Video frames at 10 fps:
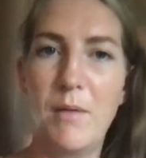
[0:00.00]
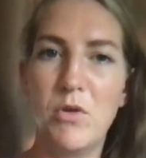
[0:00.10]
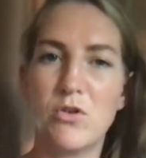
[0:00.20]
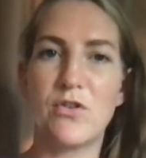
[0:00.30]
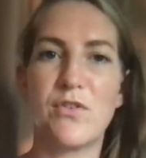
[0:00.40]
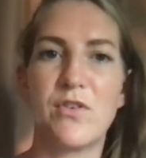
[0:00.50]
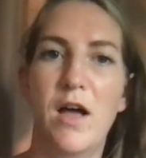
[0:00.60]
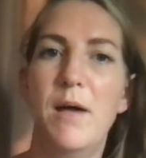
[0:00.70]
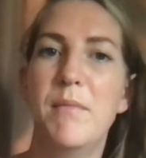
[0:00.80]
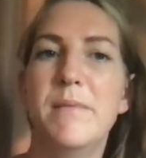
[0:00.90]
I'm not just
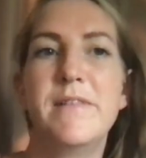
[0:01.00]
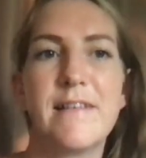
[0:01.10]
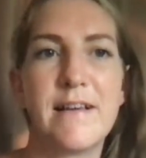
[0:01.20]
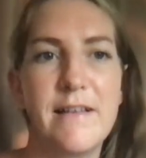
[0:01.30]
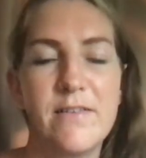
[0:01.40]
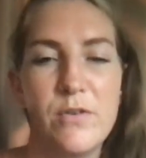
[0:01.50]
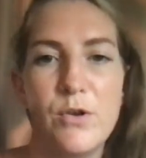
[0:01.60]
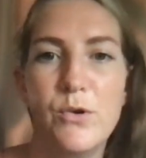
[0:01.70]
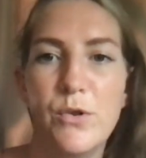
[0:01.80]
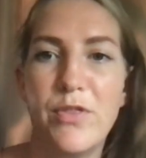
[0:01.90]
limiting it
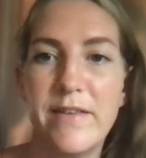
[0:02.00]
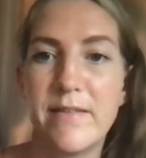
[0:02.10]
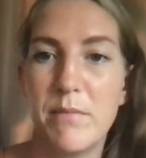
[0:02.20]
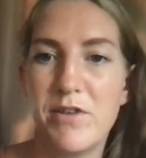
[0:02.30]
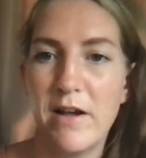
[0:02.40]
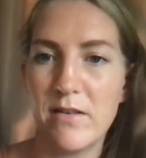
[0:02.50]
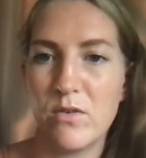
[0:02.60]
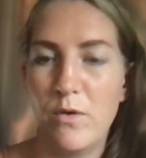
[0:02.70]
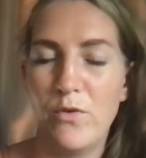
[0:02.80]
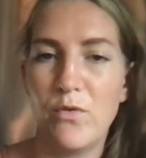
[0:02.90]
to this subject.
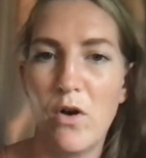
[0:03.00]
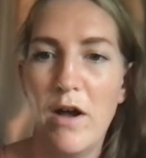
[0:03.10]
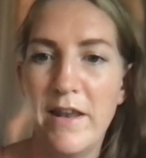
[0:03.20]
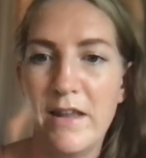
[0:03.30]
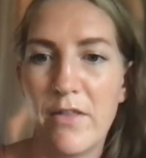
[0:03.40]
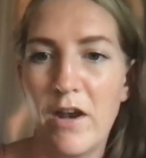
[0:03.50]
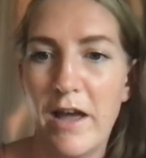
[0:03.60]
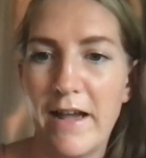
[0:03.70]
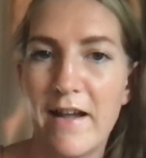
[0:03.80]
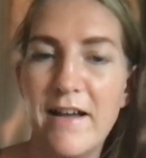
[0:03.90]
So if you've got any other
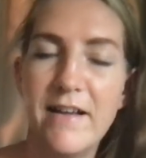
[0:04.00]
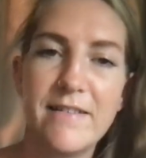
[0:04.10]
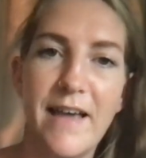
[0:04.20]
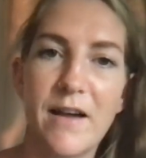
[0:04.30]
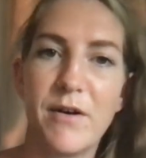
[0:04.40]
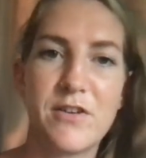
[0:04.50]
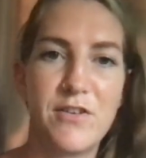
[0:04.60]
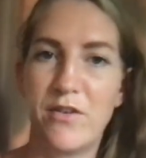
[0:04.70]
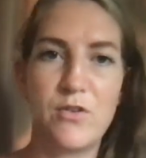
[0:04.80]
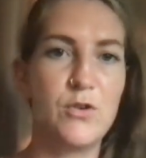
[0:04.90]
like tech
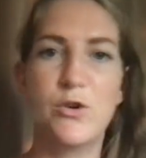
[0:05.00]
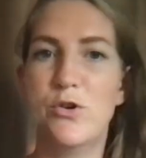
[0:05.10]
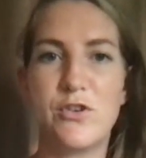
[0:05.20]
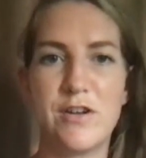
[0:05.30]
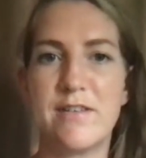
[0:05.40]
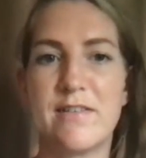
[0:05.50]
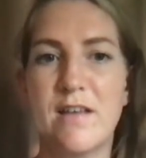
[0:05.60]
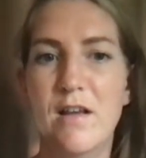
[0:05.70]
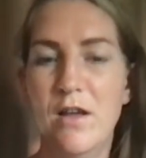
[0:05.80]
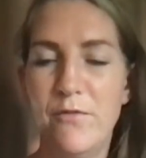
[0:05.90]
questions at all, just
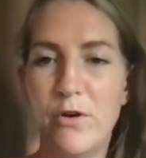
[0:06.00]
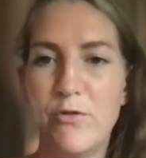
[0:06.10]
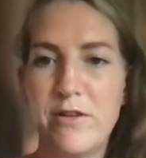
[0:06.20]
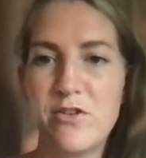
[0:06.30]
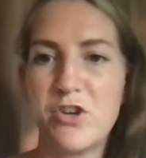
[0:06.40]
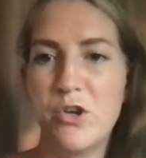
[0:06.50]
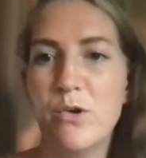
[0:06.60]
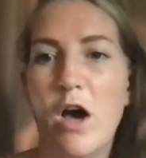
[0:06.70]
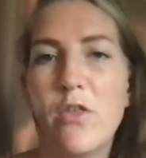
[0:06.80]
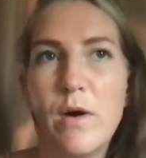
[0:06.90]
feel free to
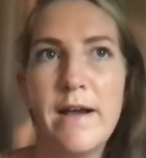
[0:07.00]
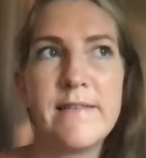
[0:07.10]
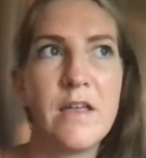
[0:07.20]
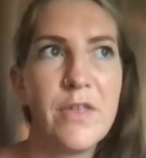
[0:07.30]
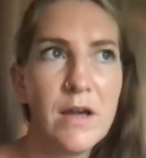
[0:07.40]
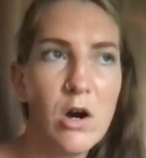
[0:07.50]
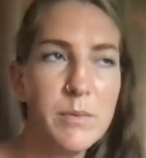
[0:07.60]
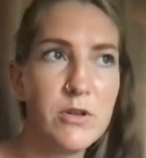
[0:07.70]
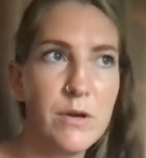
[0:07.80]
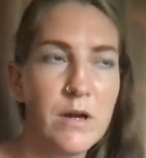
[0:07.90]
shoot. Otherwise, I think I'll
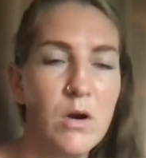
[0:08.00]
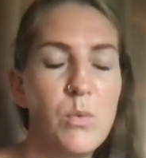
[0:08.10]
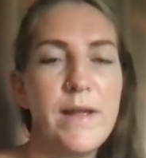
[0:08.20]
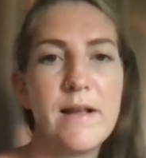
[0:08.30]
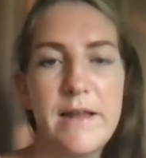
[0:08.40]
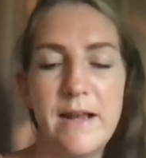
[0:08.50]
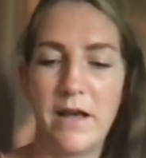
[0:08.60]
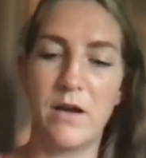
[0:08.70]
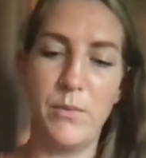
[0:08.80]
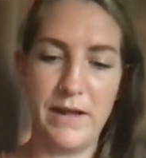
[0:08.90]
be doing a
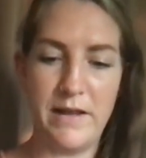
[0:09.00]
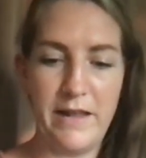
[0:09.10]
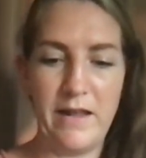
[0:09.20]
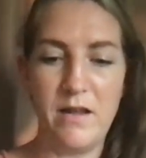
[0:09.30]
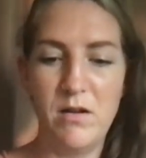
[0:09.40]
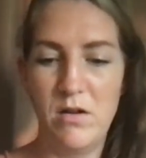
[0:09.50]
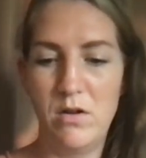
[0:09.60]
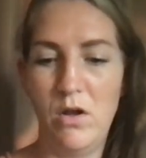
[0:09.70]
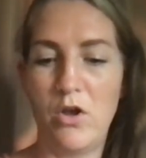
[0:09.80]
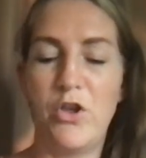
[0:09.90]
weekly
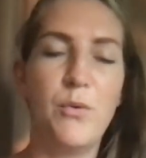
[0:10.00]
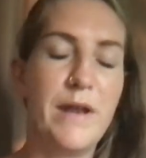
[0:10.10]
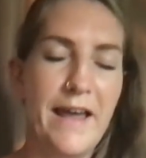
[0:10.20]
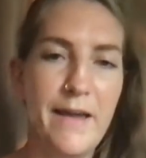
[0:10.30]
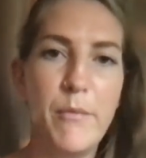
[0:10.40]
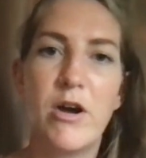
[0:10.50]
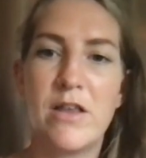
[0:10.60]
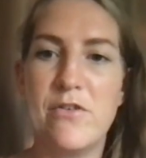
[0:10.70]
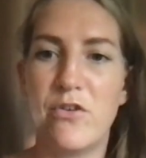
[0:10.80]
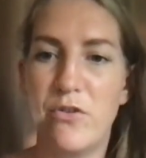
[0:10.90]
Q&A where I
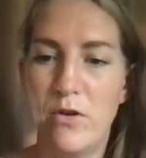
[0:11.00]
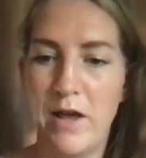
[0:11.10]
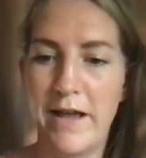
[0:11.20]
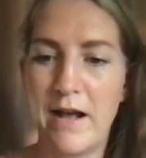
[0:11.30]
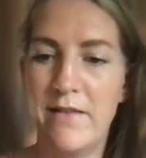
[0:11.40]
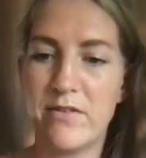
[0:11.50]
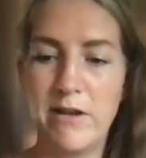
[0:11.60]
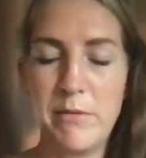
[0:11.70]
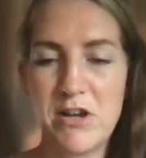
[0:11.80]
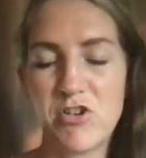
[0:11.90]
can just do like answer
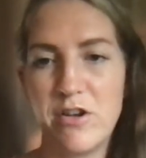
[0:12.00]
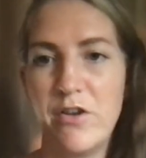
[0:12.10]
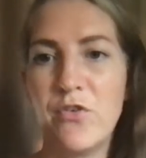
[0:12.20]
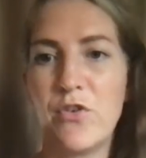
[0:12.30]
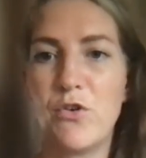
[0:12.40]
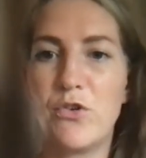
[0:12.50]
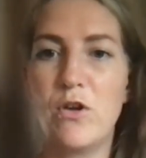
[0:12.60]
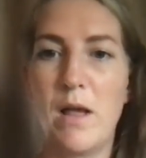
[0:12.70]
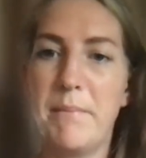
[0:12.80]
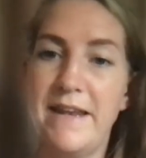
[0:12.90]
any questions or do
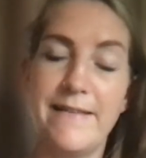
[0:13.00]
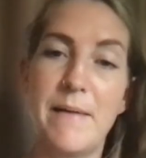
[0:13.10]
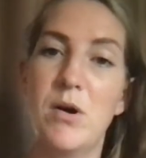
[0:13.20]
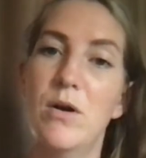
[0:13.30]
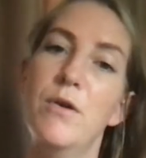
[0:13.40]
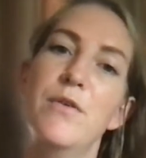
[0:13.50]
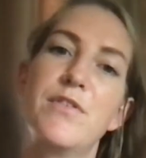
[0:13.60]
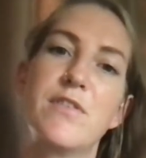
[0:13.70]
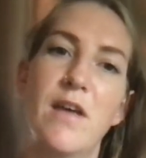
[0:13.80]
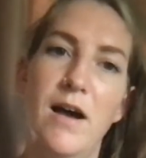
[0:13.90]
like mini
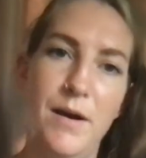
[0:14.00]
demos.